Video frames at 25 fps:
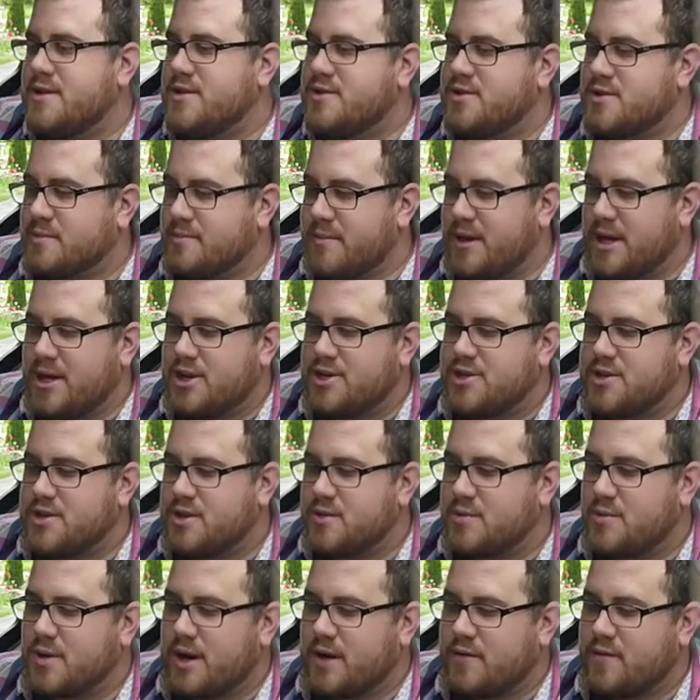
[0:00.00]
So make sure
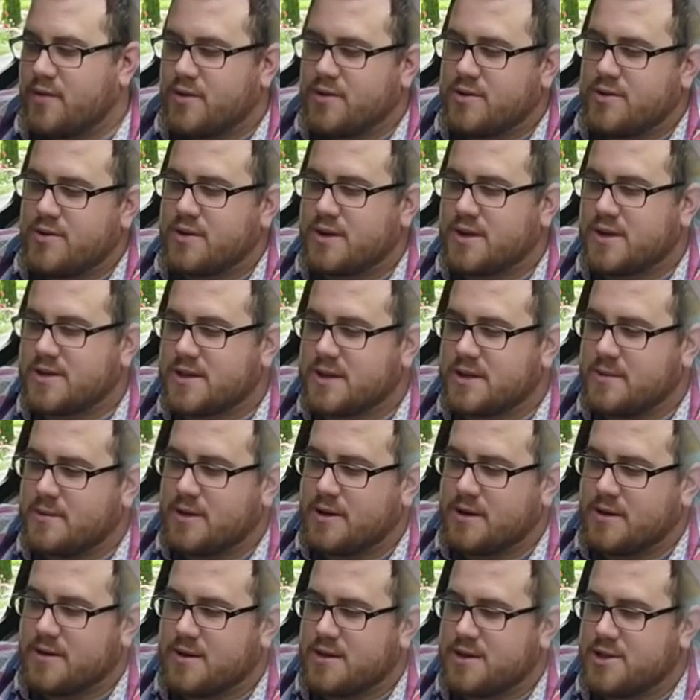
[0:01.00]
that whatever you're doing is going to be
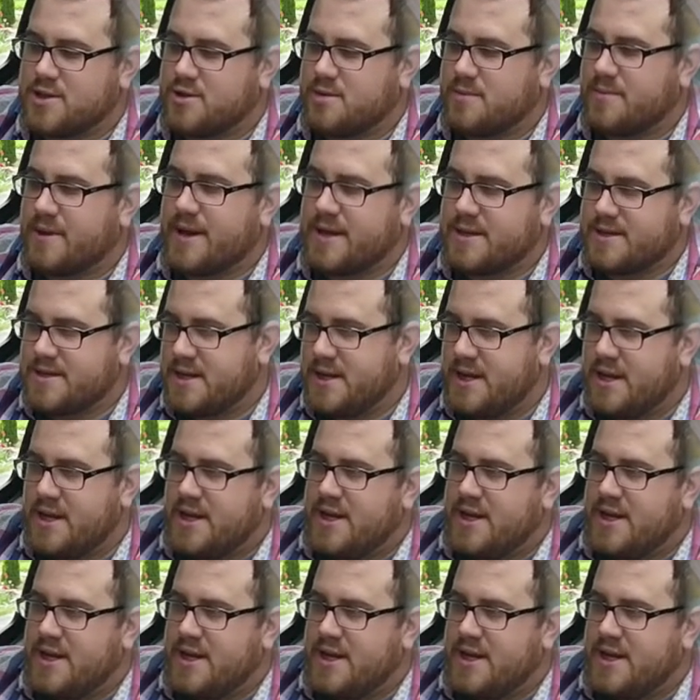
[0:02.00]
all digital based.